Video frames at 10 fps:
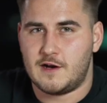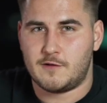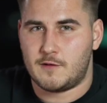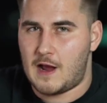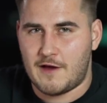
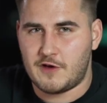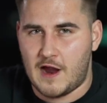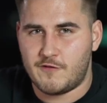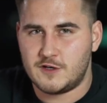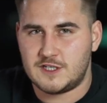Now, have you
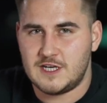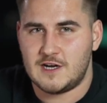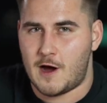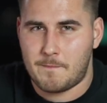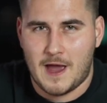ever
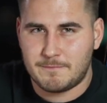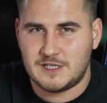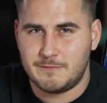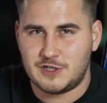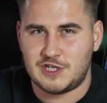seen a
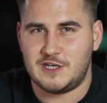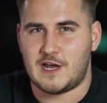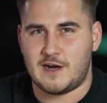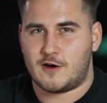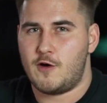Pepsi machine
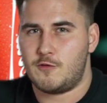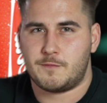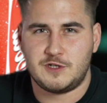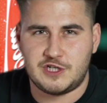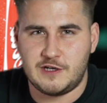and a
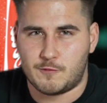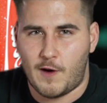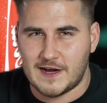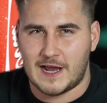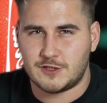Coke machine
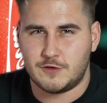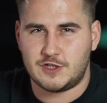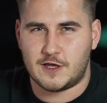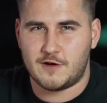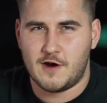right next to
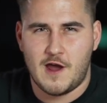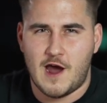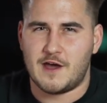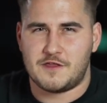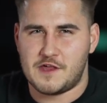each other
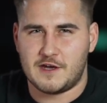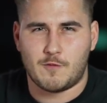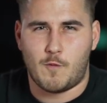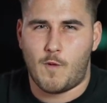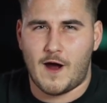and
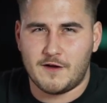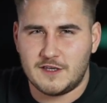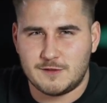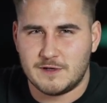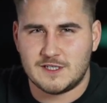think, why are
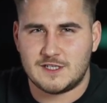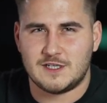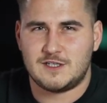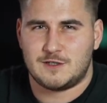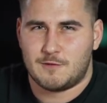these
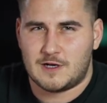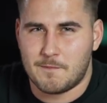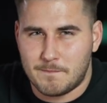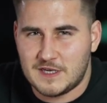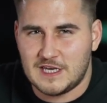businesses
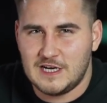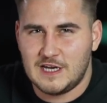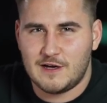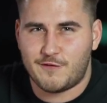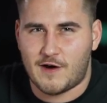
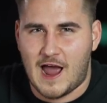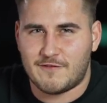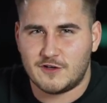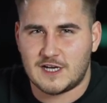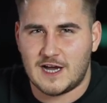competing for
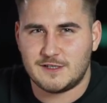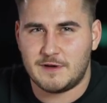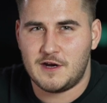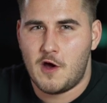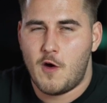
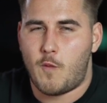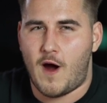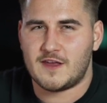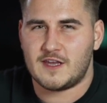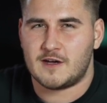advertisement?
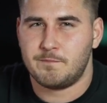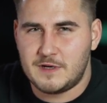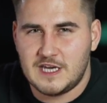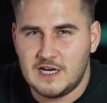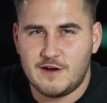Why are they
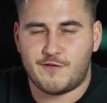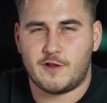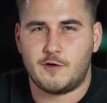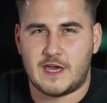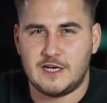competing for
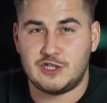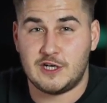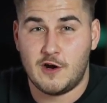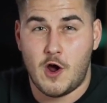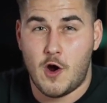location?